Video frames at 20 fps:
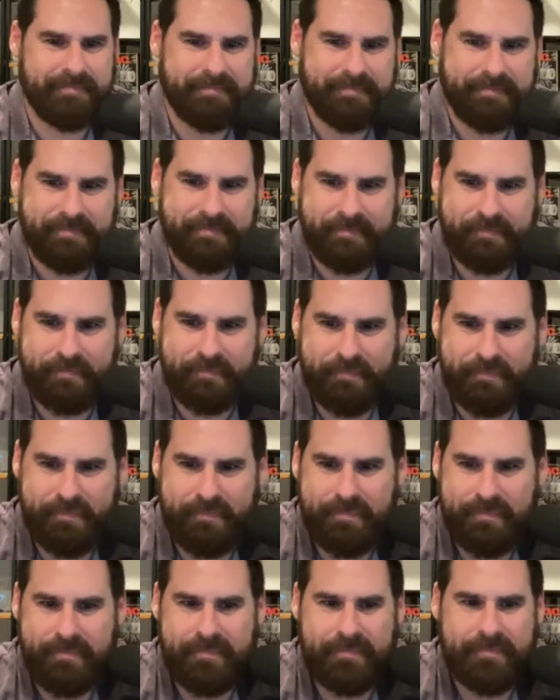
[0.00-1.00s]

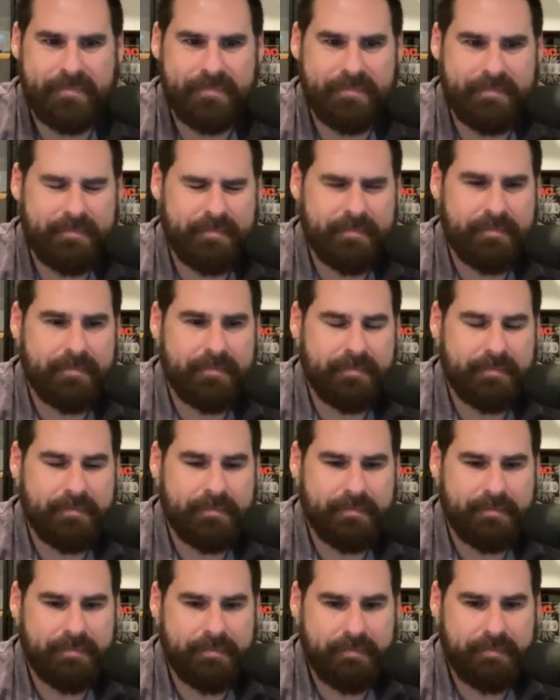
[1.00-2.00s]

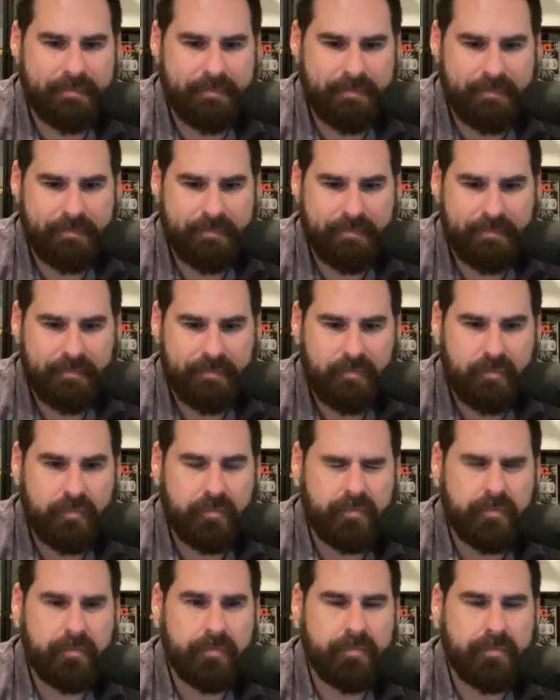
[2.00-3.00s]

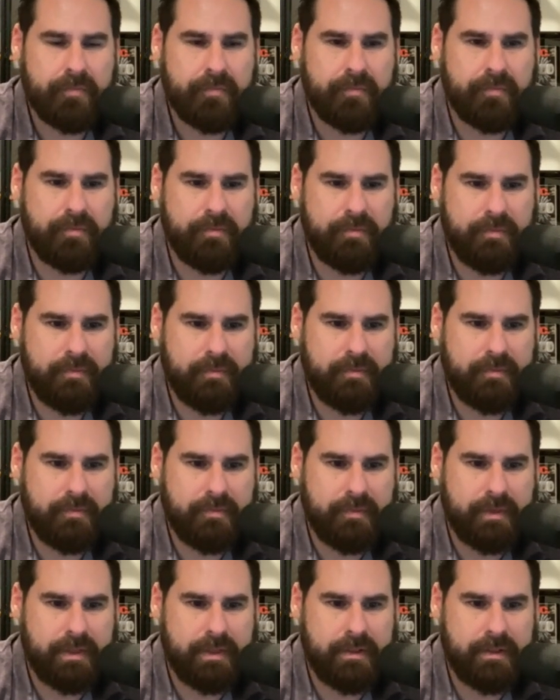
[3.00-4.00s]

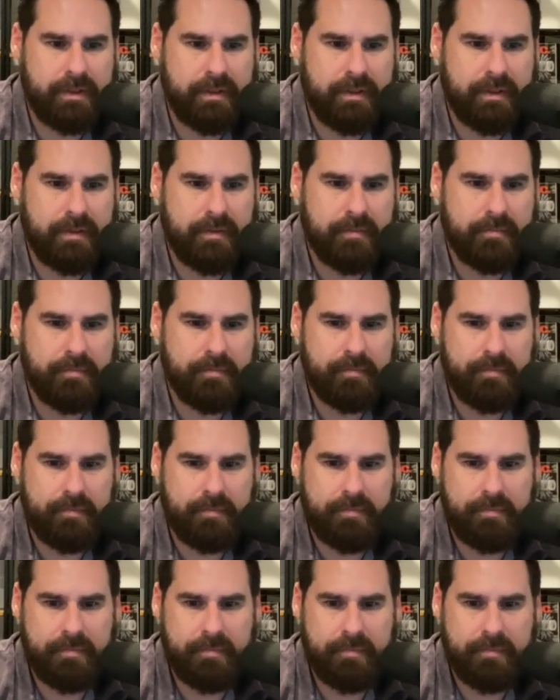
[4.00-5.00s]

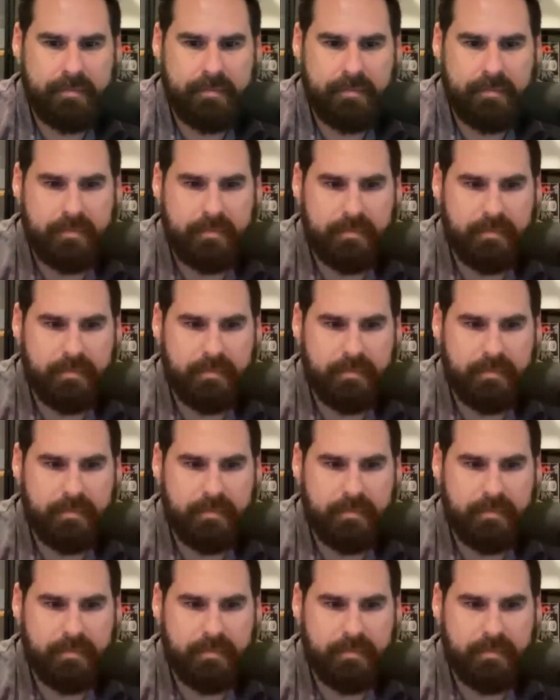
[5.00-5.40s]
No words are spoken by the person on screen.